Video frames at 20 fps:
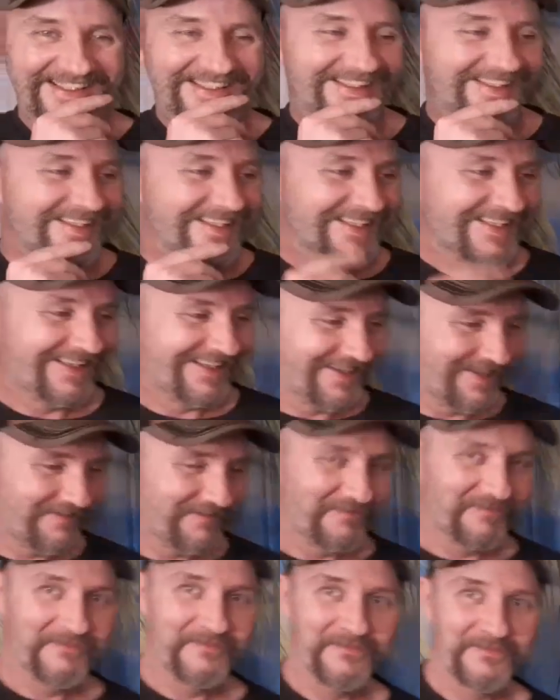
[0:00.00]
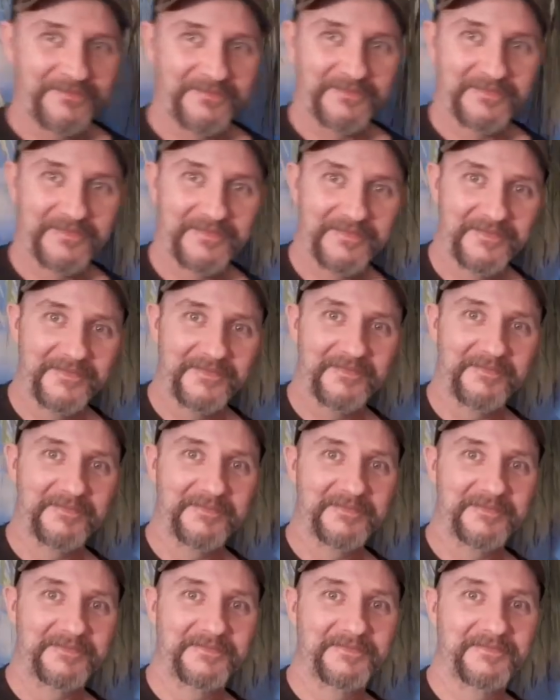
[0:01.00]

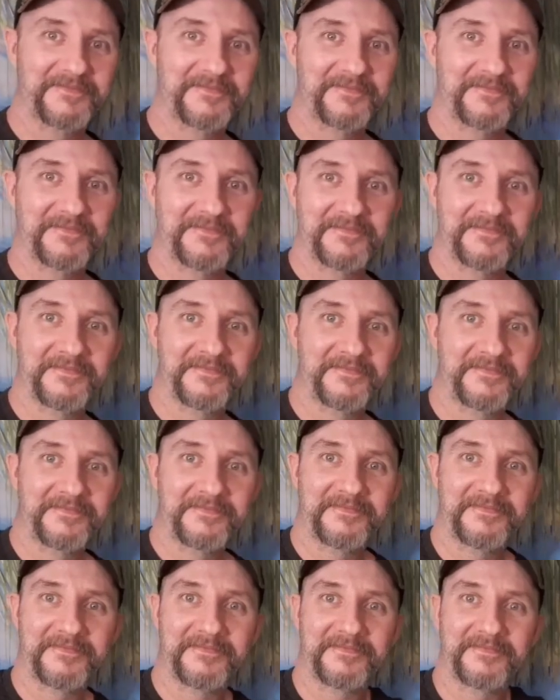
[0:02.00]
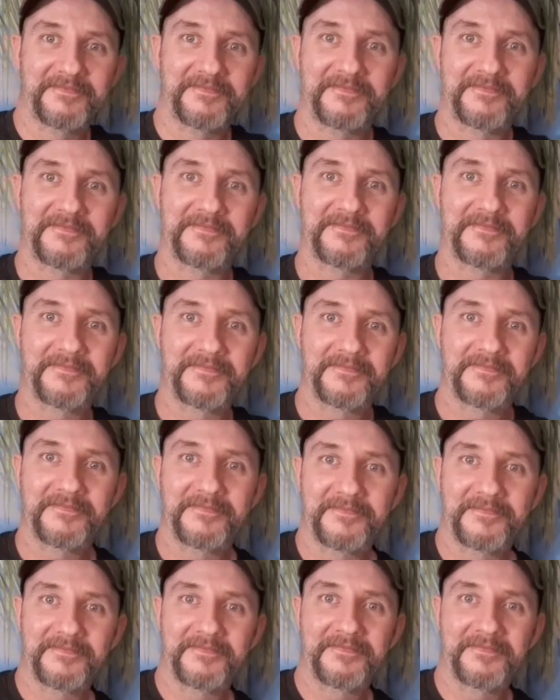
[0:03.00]

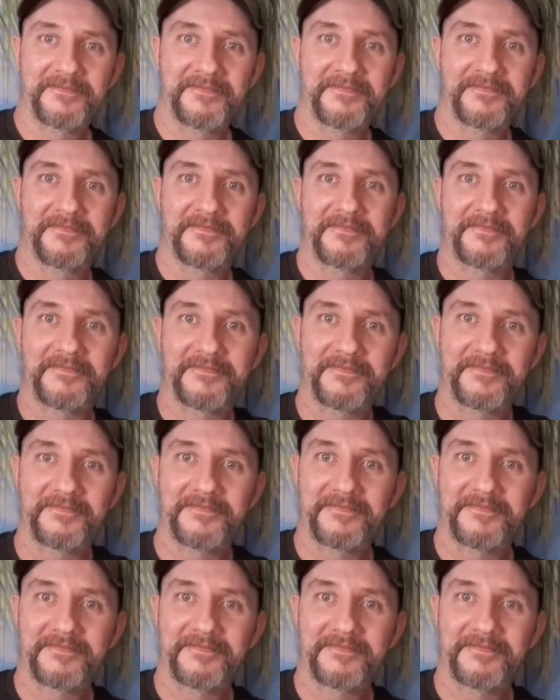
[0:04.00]
(silent)